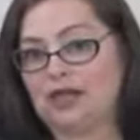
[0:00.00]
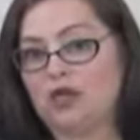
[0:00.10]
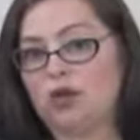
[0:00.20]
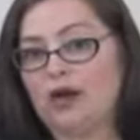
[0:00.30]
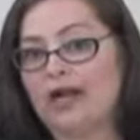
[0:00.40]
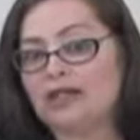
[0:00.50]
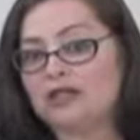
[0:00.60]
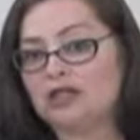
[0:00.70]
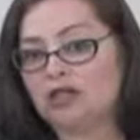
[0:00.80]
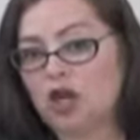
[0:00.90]
that you are
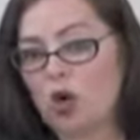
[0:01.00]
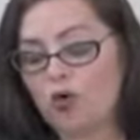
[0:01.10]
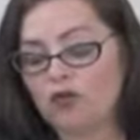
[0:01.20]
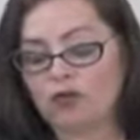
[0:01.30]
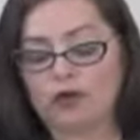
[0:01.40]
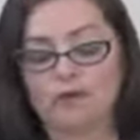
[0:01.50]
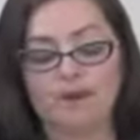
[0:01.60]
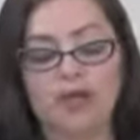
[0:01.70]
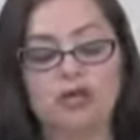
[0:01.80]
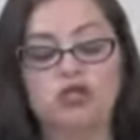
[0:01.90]
handing over.
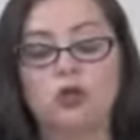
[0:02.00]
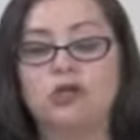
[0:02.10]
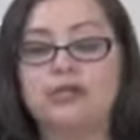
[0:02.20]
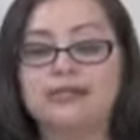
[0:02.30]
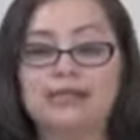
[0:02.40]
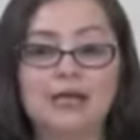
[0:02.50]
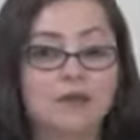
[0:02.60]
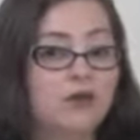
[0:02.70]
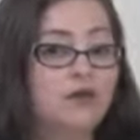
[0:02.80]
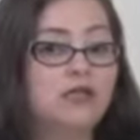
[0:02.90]
So a good
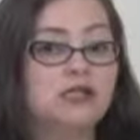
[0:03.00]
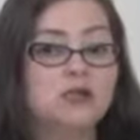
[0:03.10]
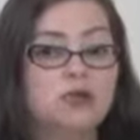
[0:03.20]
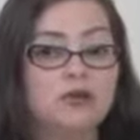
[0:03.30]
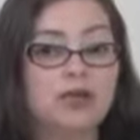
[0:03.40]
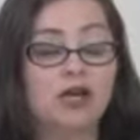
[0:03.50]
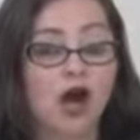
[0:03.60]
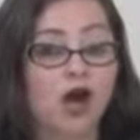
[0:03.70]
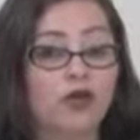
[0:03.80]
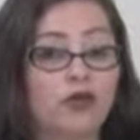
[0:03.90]
example of this would be an
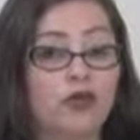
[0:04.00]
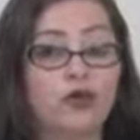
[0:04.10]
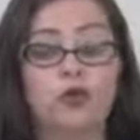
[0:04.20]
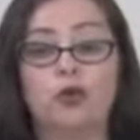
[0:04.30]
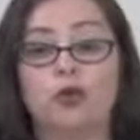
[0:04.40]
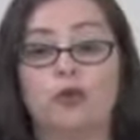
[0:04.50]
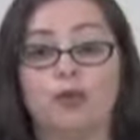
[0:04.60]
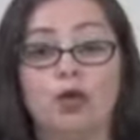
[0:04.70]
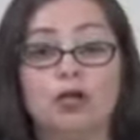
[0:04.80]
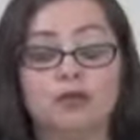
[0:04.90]
author who wrote a
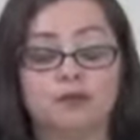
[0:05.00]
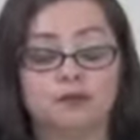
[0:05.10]
book.